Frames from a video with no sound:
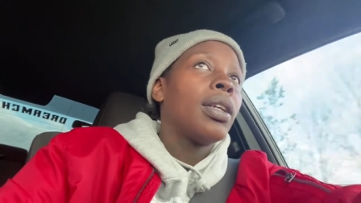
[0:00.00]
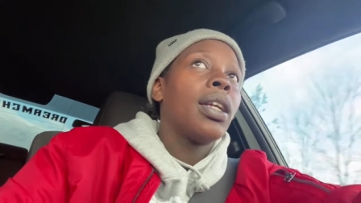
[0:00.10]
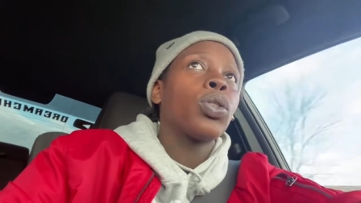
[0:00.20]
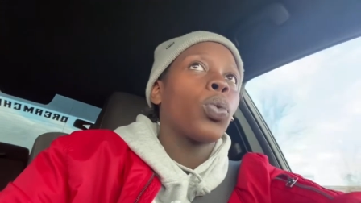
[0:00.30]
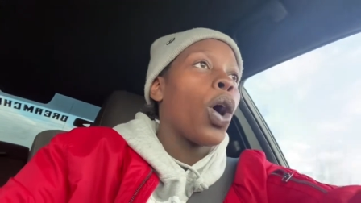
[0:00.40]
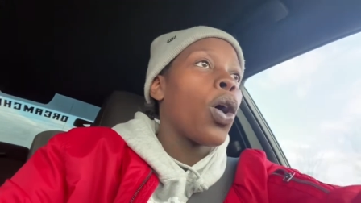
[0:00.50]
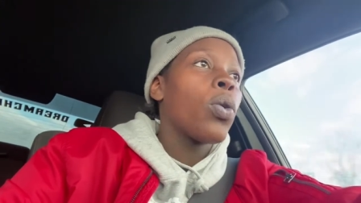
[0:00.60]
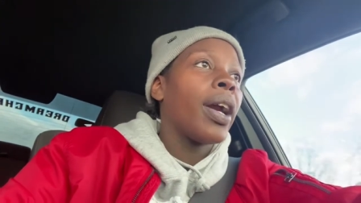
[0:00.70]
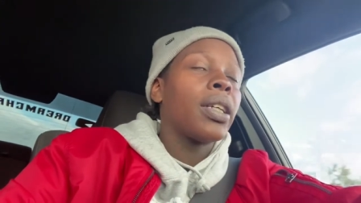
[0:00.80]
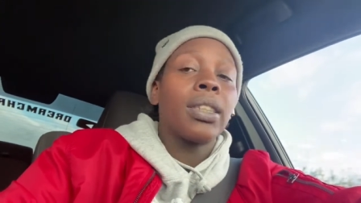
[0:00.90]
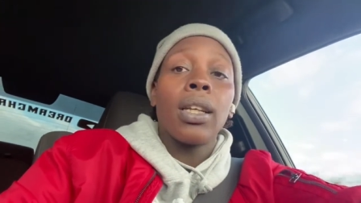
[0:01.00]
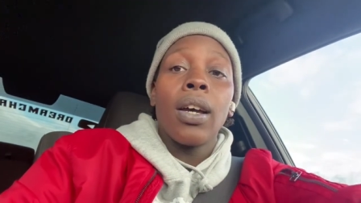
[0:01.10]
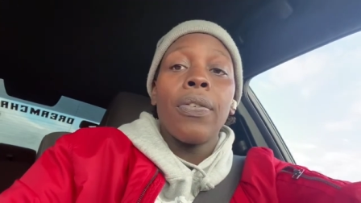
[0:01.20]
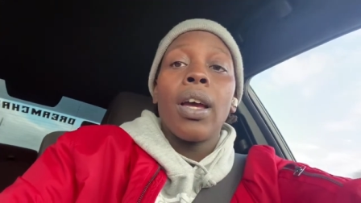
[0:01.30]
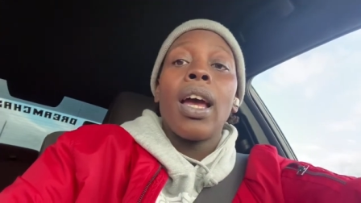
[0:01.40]
This road rage
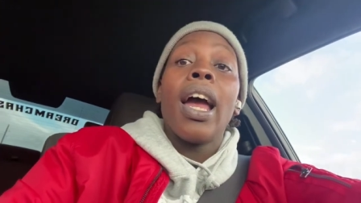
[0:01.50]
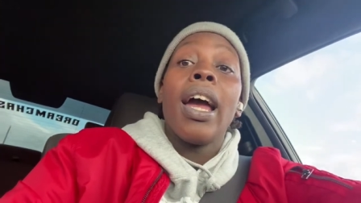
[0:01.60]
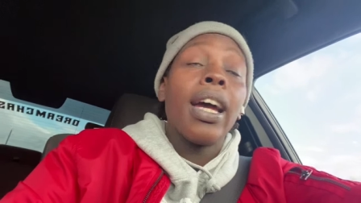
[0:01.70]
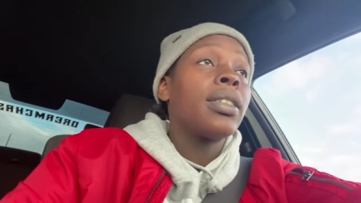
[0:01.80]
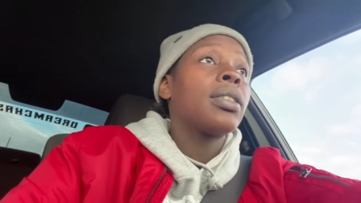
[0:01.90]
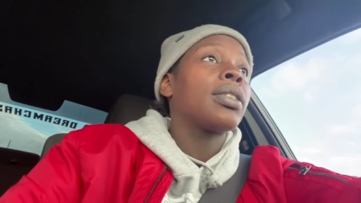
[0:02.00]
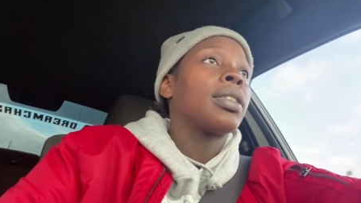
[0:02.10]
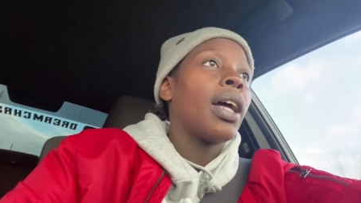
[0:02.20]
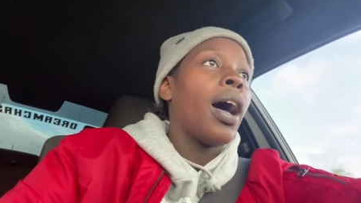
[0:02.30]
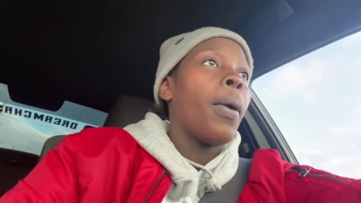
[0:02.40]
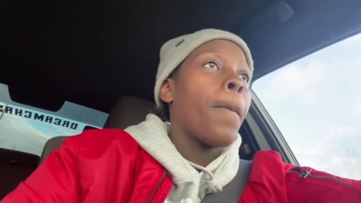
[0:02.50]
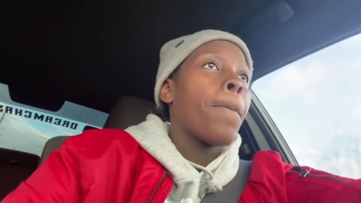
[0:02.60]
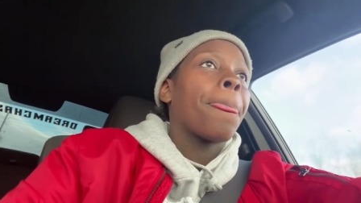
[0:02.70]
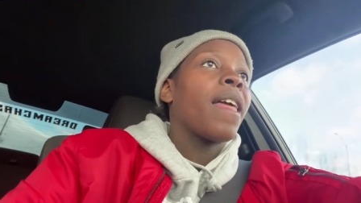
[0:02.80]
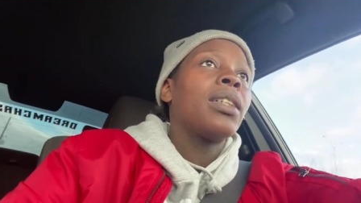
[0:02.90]
stuff has to stop.
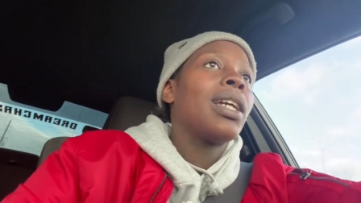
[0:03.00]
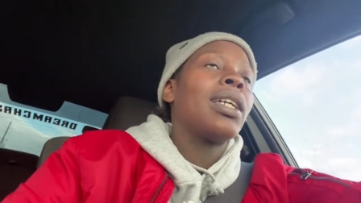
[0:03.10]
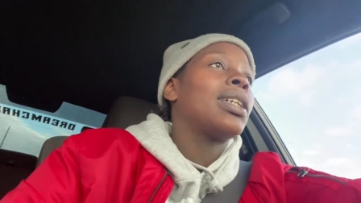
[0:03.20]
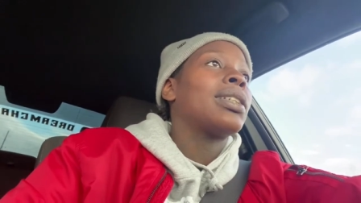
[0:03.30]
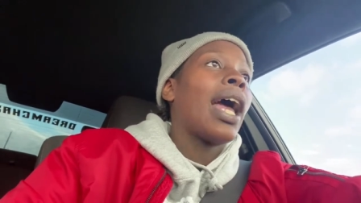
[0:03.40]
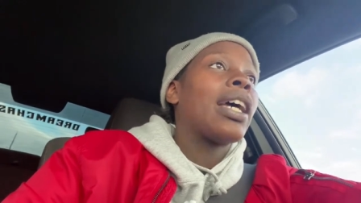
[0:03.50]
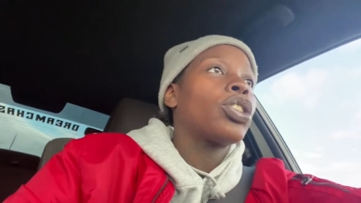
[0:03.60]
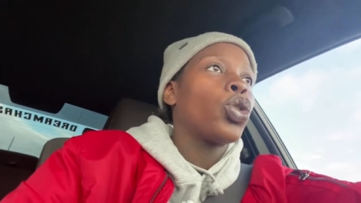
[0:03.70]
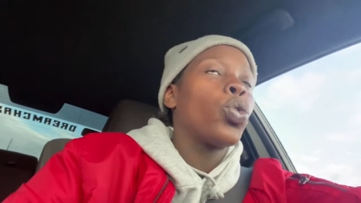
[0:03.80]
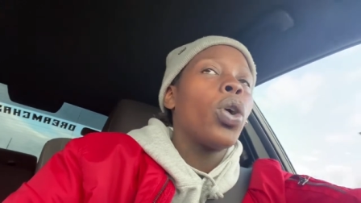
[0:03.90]
It, it just has to.